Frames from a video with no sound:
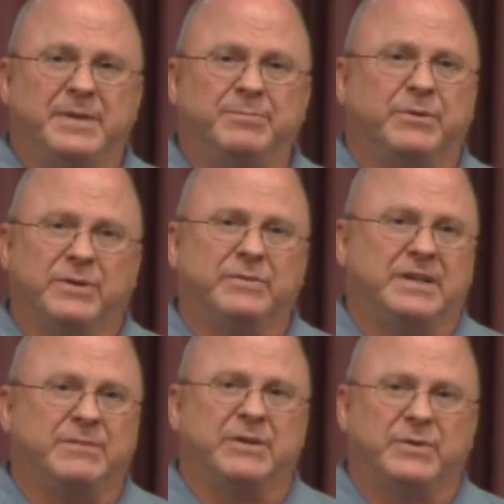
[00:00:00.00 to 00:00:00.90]
people don't
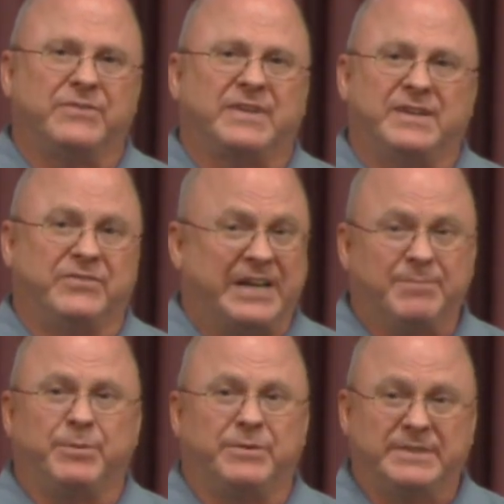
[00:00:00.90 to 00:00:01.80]
come to Westgate
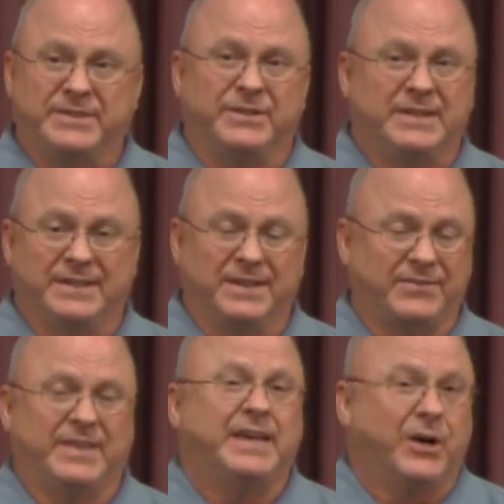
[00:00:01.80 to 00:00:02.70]
Chapel unless
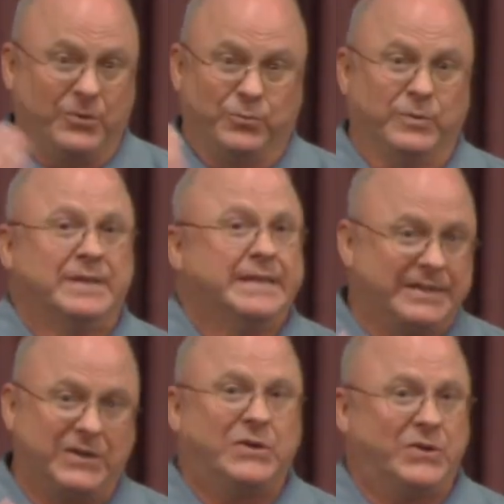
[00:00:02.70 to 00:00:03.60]
they are really
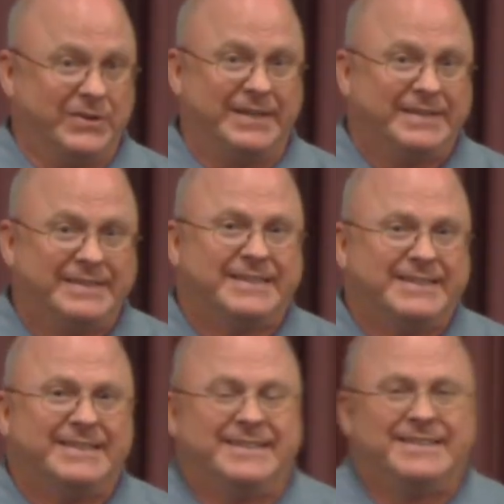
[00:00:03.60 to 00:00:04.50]
called
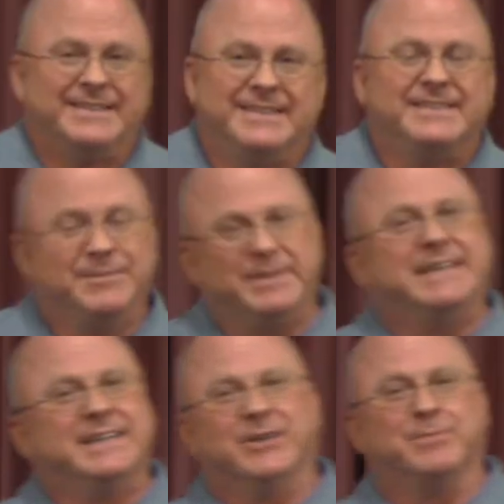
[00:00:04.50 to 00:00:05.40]
to
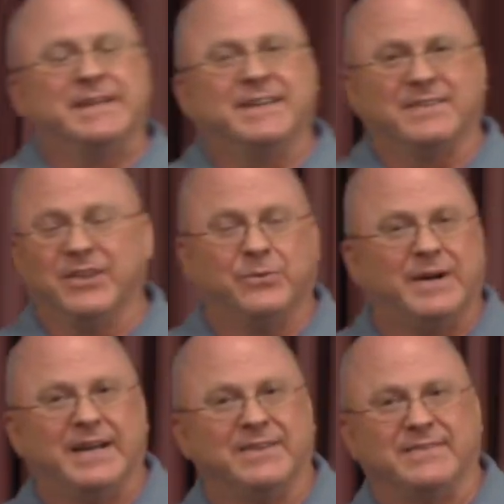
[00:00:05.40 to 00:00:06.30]
be here, because
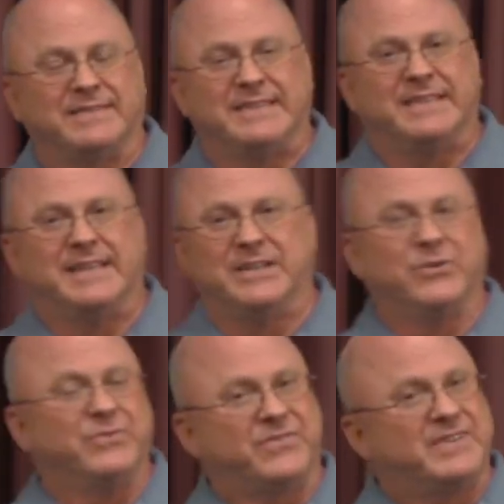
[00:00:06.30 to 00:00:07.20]
otherwise they
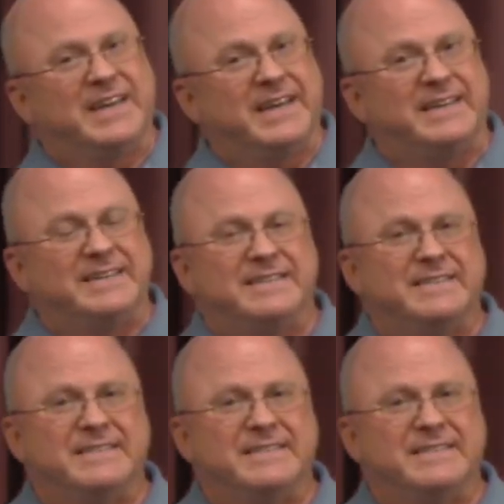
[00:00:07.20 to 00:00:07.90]
don't stay.